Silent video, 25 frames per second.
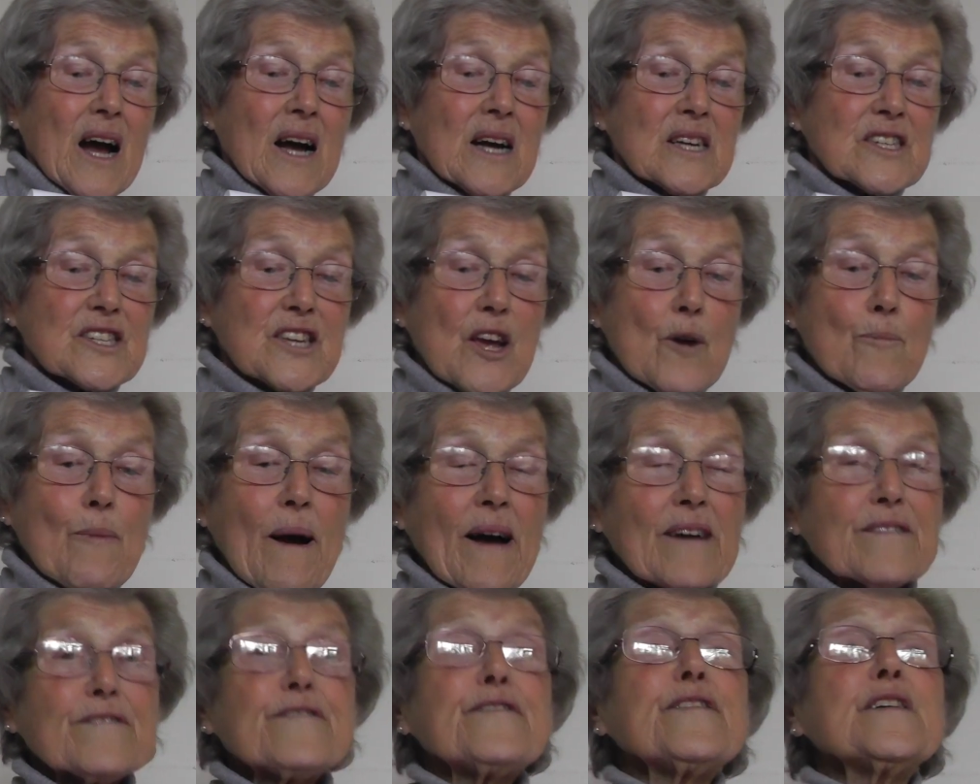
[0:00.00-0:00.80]
So
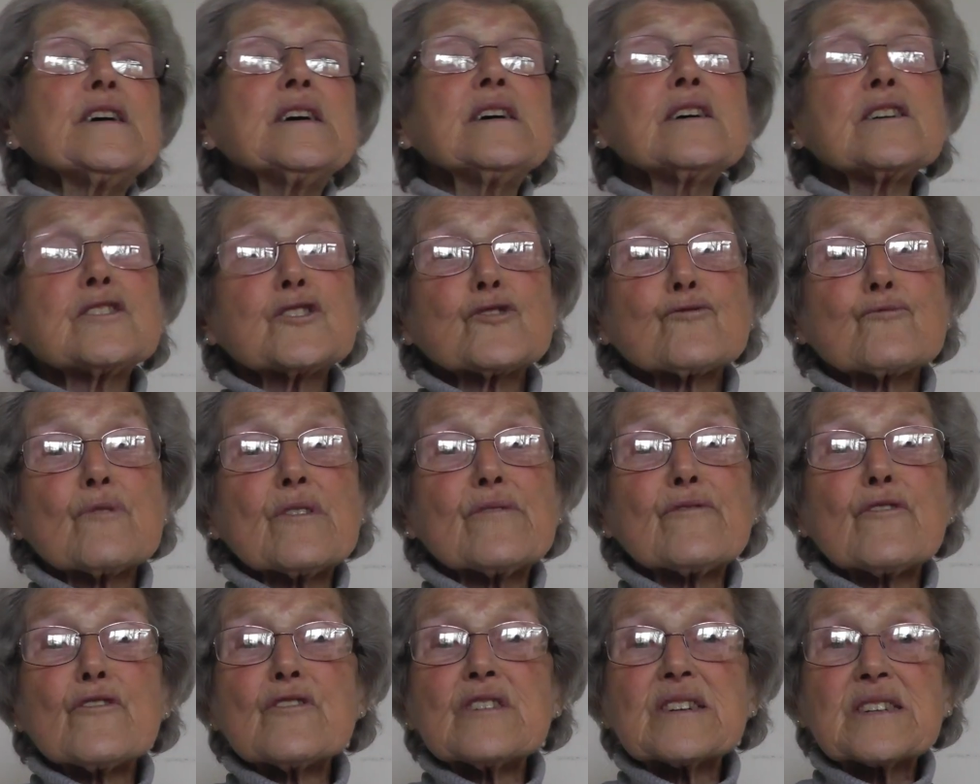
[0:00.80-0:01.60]
my first
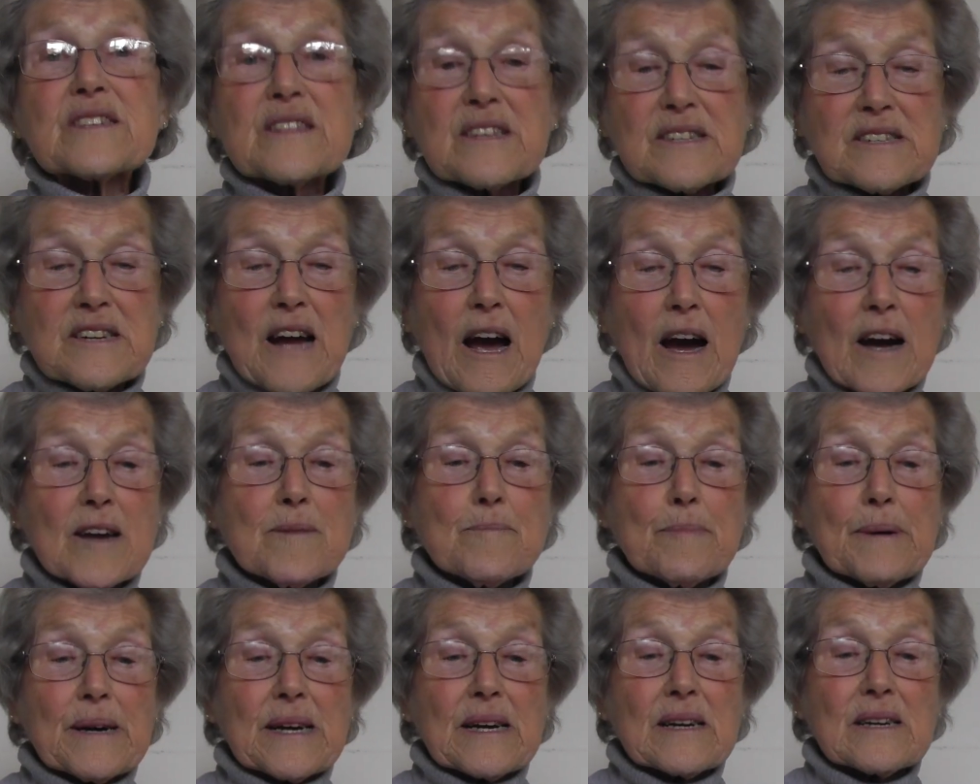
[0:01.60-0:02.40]
river is the
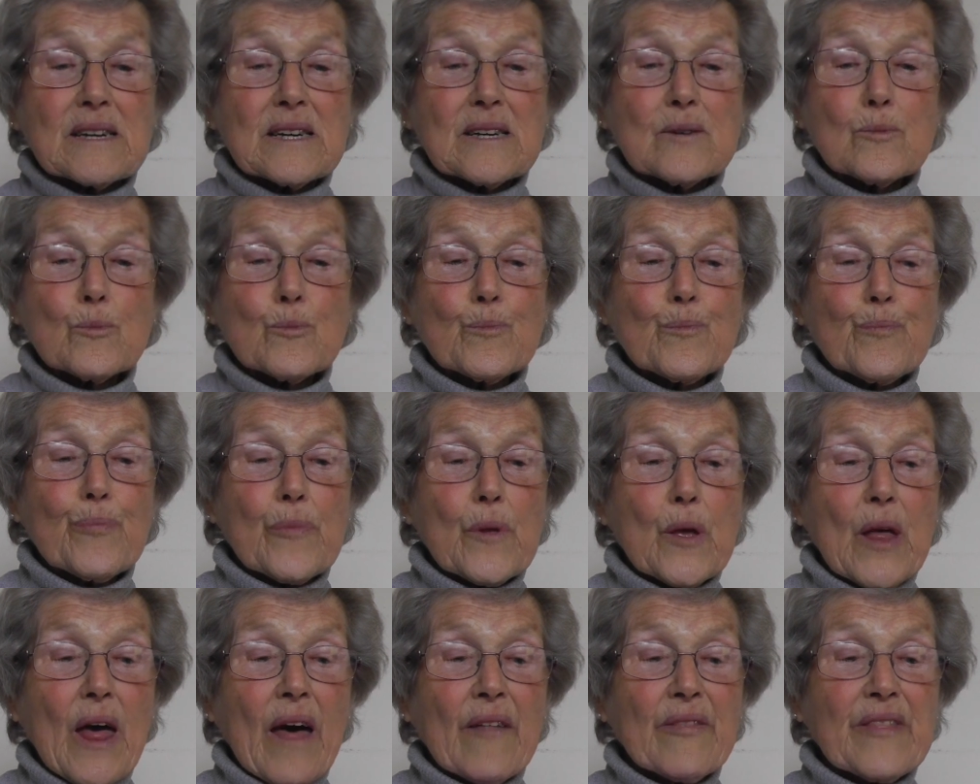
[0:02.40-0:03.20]
Tyburn,
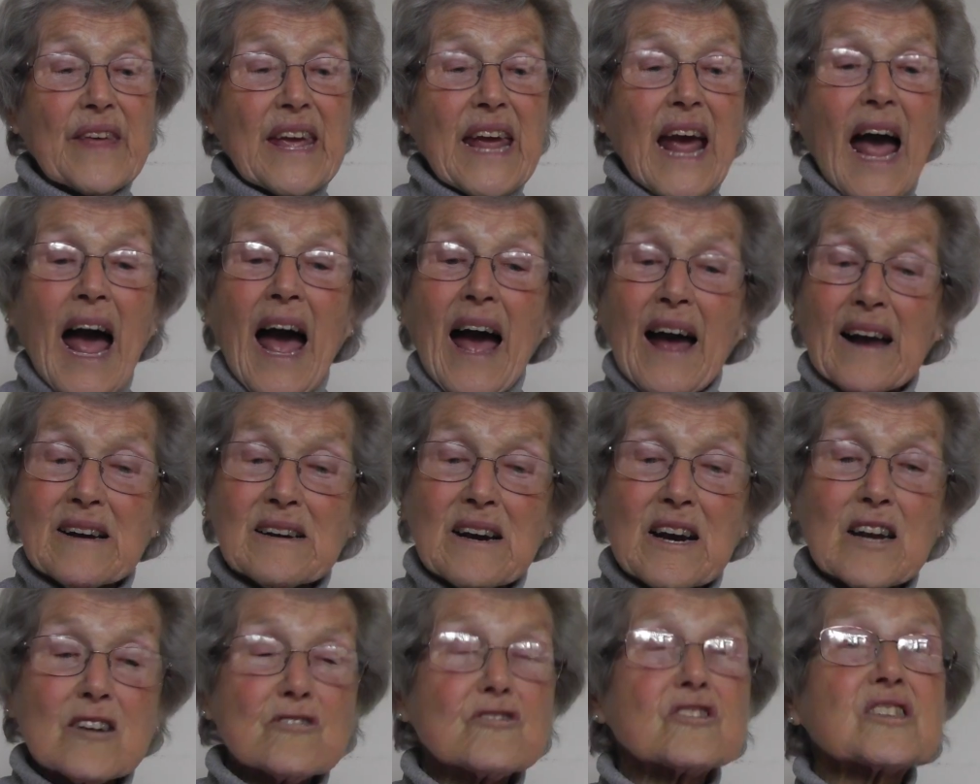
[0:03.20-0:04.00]
and the
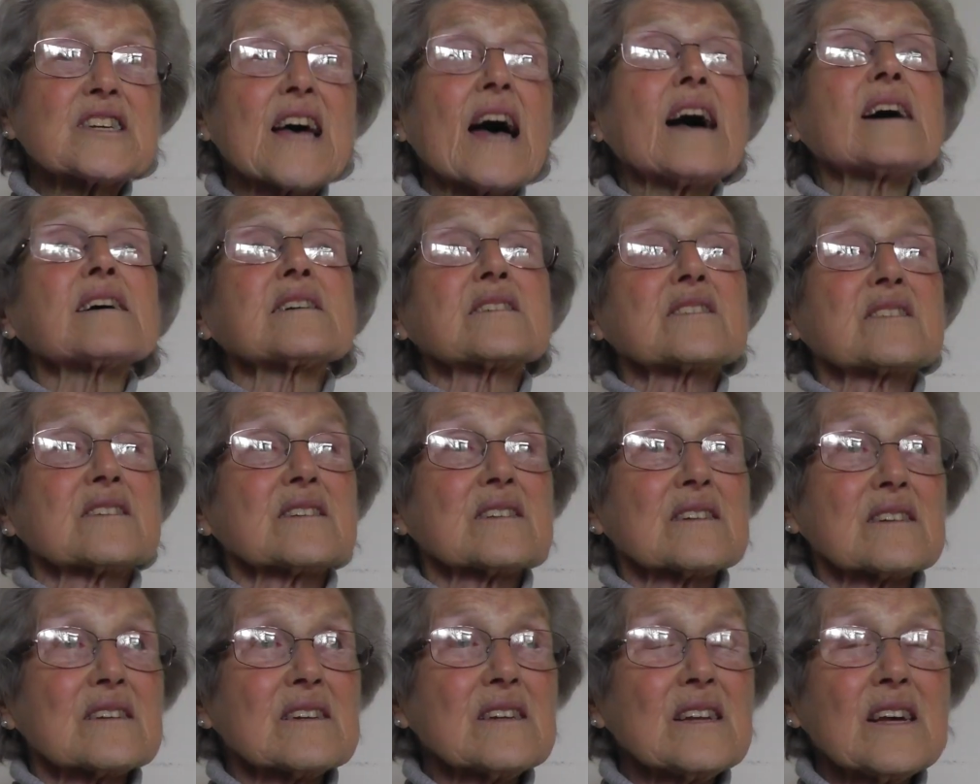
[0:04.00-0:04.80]

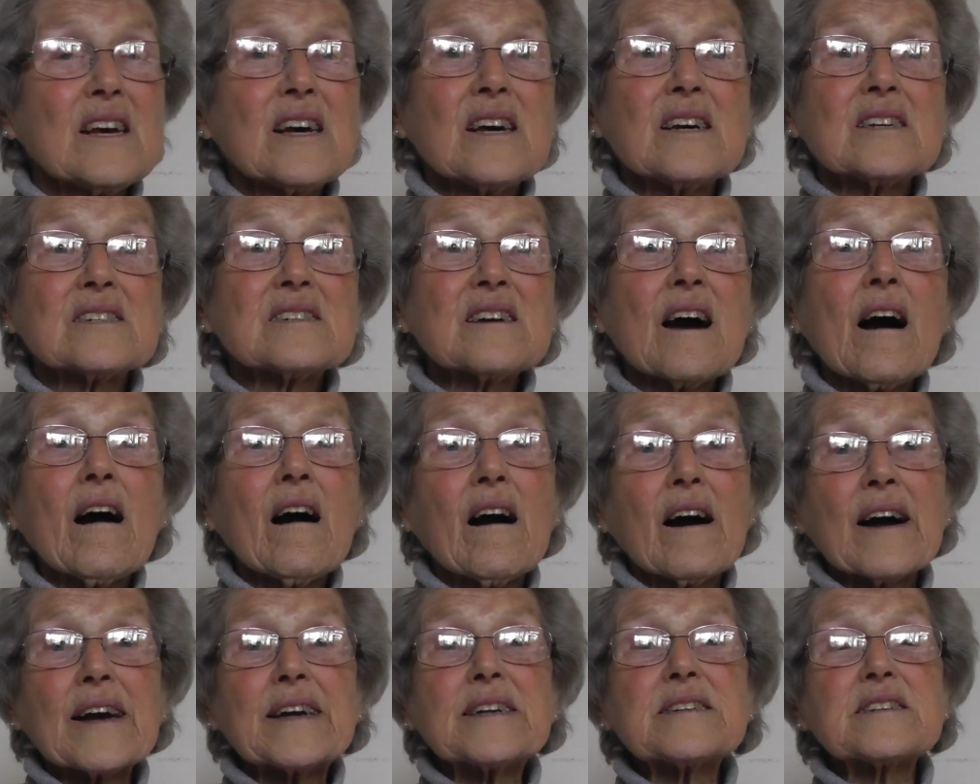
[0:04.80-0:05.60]
Anglo-Saxon
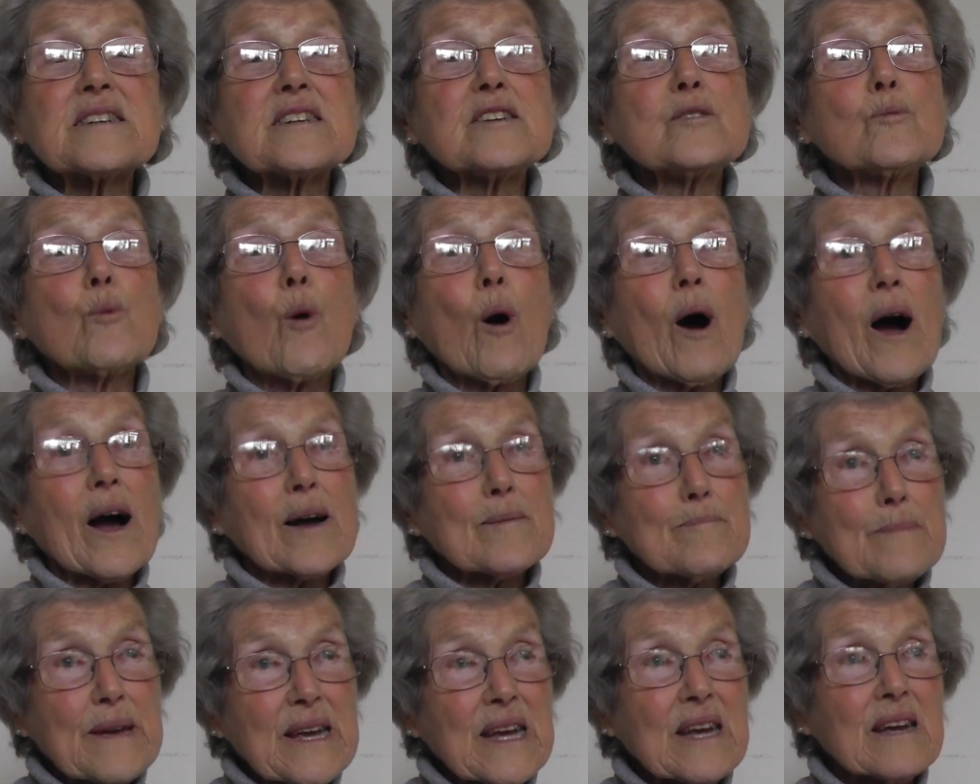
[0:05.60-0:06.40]
Ty
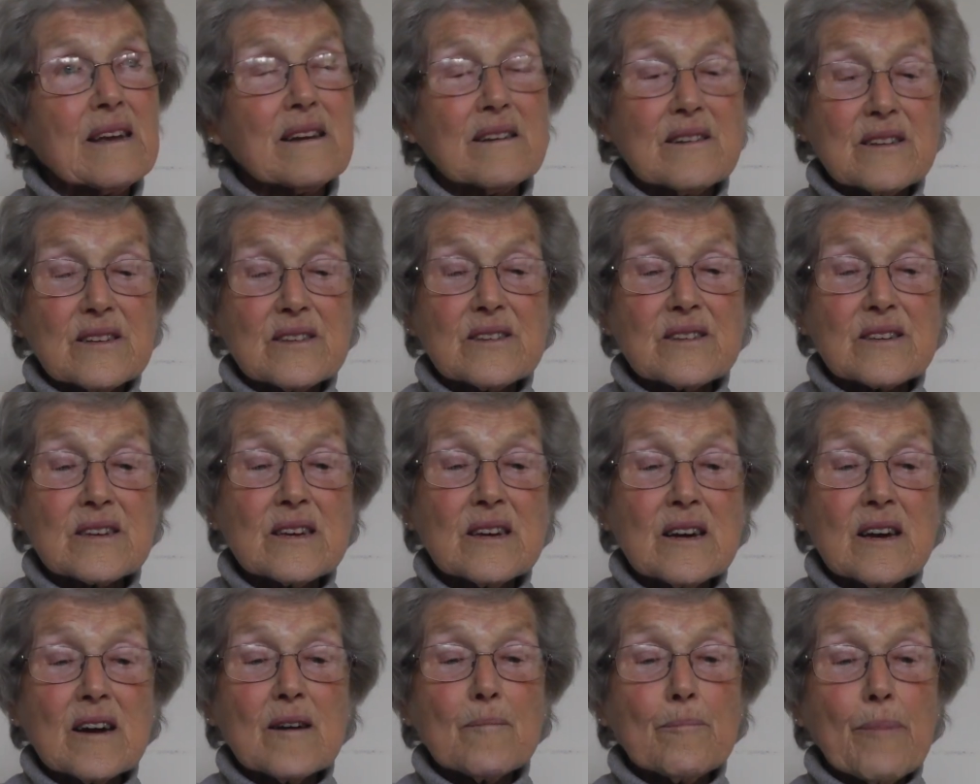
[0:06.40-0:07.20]

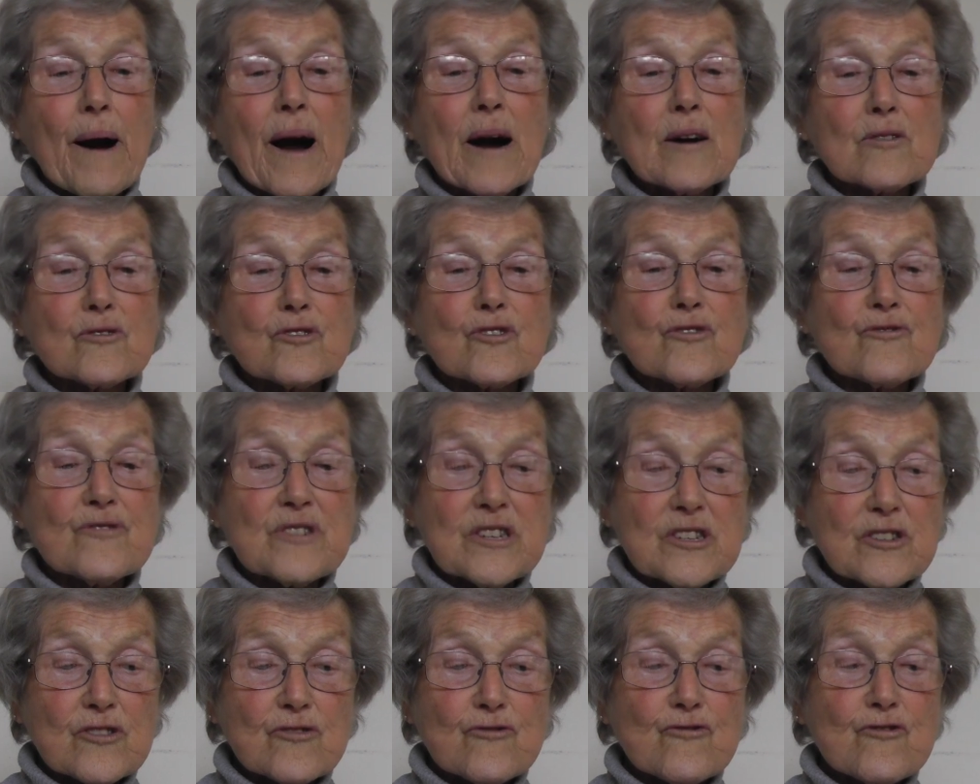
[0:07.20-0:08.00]
means boundary
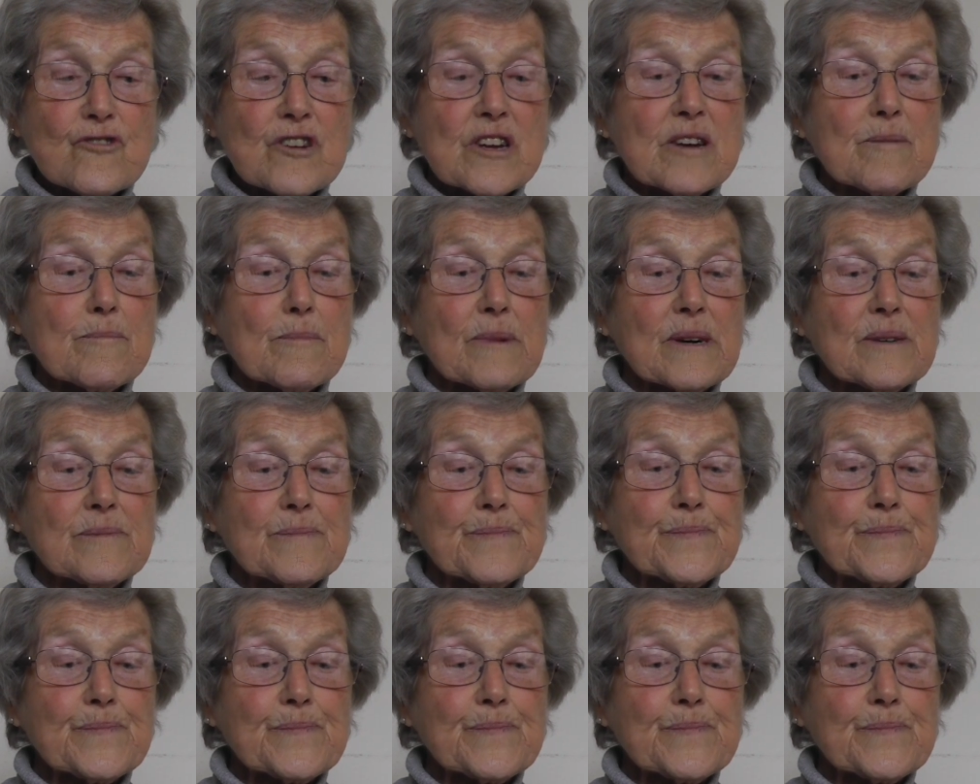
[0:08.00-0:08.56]
stream.